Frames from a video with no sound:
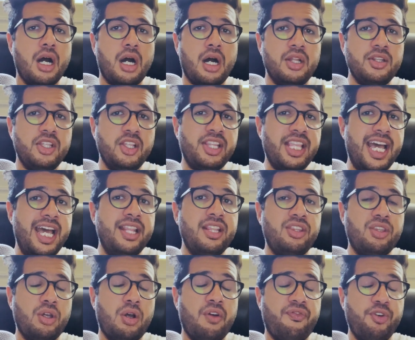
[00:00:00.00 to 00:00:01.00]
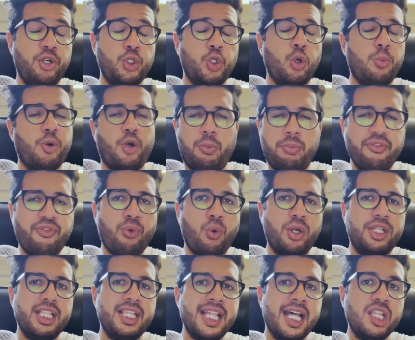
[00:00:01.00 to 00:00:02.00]
on the 10th of October, or before
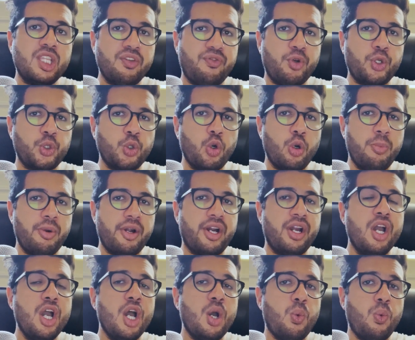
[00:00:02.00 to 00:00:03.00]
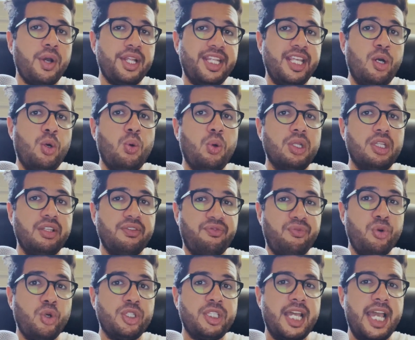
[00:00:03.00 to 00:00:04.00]
the 10th of October, when they hold the
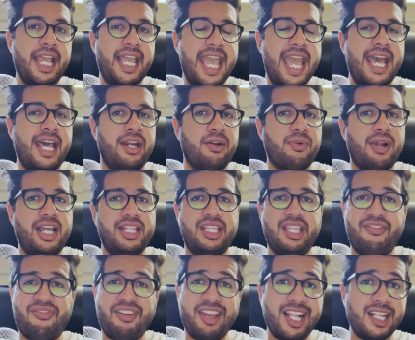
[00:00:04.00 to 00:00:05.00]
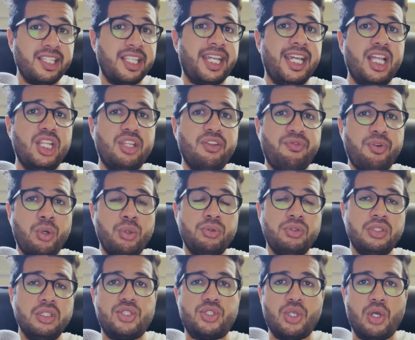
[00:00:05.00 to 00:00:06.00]
vote again, right? They failed to get the
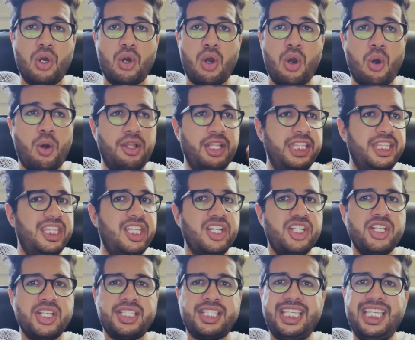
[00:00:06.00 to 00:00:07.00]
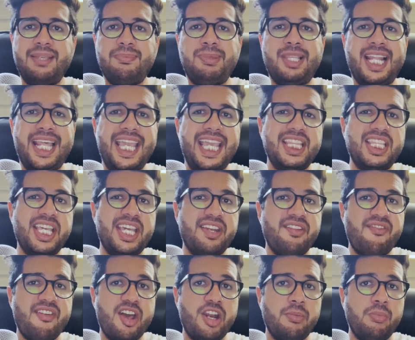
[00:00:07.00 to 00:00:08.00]
vote, so they just keep delaying the
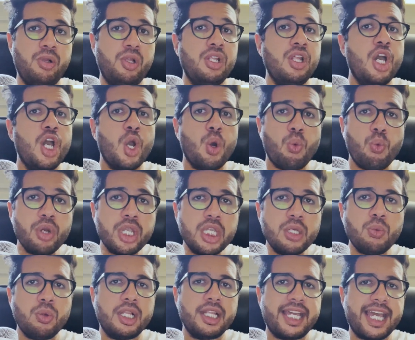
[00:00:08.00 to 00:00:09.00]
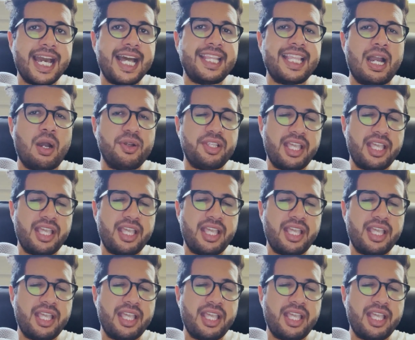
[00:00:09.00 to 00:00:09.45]
inevitable. We will get our